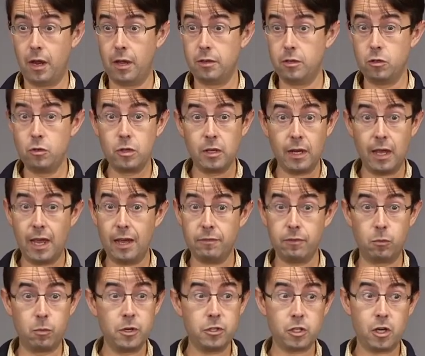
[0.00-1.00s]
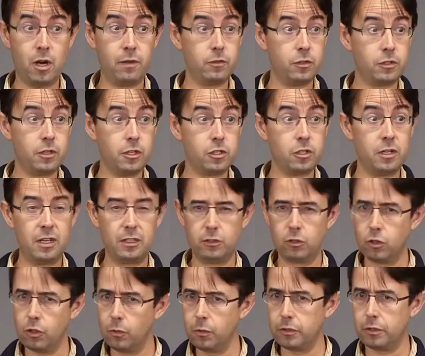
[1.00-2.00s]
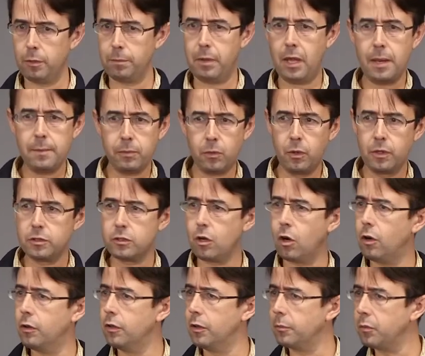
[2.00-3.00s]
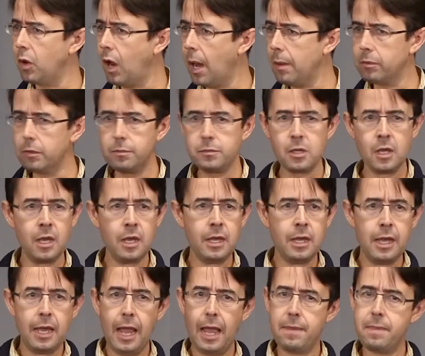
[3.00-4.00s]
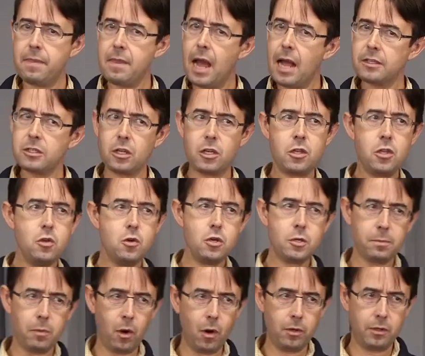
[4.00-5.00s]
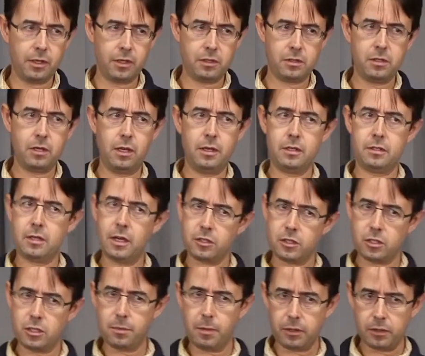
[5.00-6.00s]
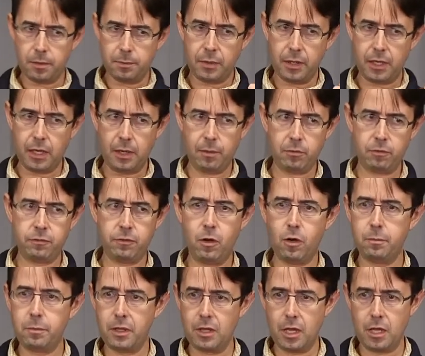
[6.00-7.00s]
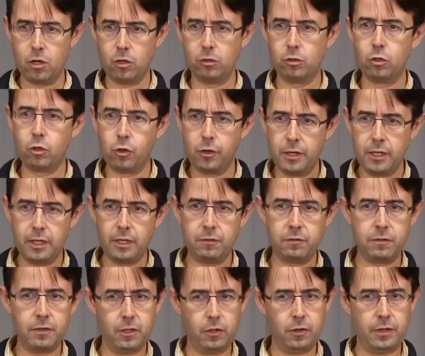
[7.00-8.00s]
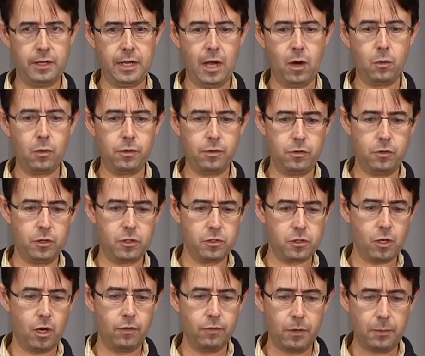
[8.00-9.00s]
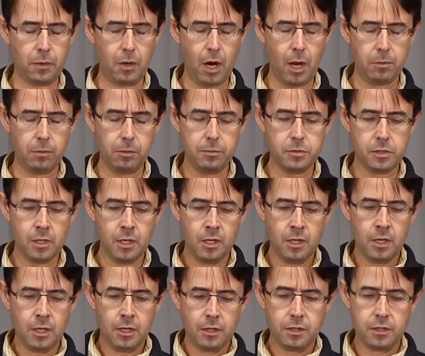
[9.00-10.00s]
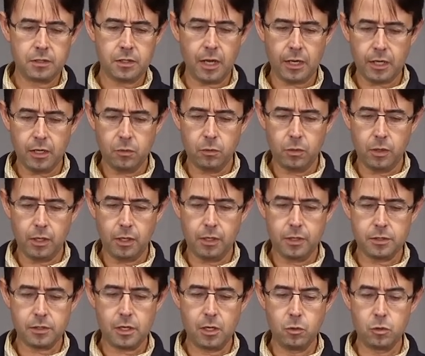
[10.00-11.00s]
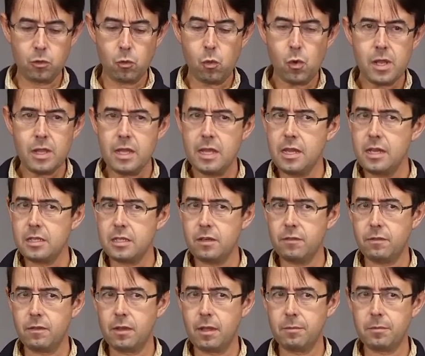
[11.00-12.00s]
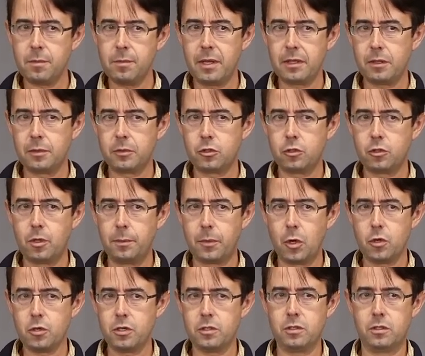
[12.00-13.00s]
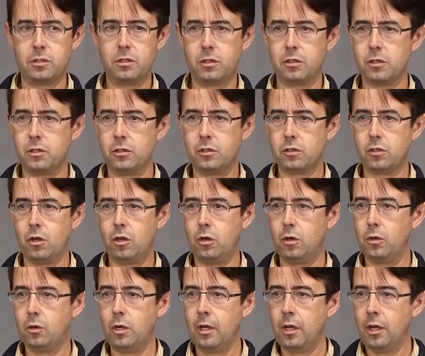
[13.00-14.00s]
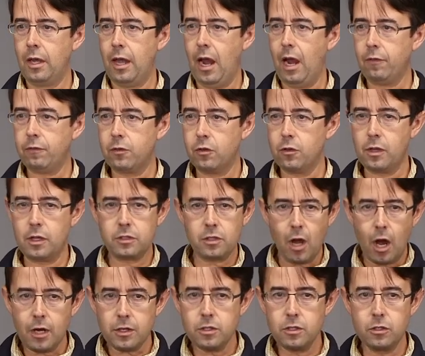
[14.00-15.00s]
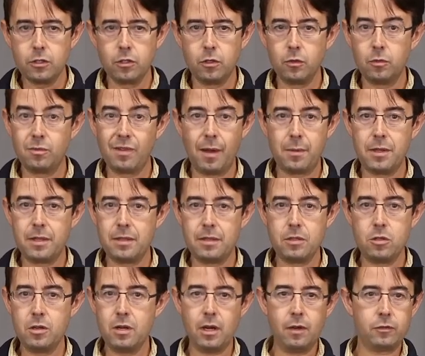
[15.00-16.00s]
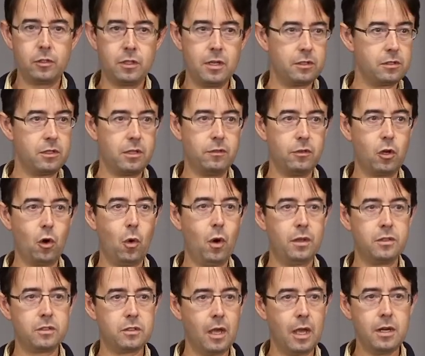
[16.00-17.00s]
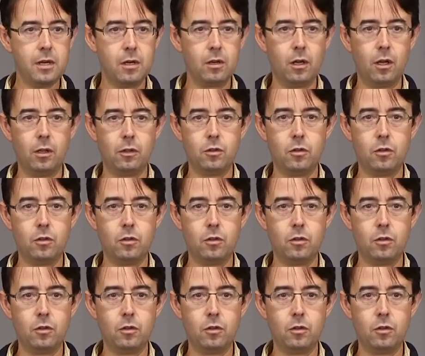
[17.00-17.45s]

And you can have a rich conversation and learn what their pain points are and their problems. And that's a huge part. Like I said, it's not just about them picking up the phone, but that you're learning and figuring out whether you can solve their problems. The second was it was really easy for them to make the, the purchase decision. So after they talk to you, I mean, you didn't have to necessarily even go on site at all.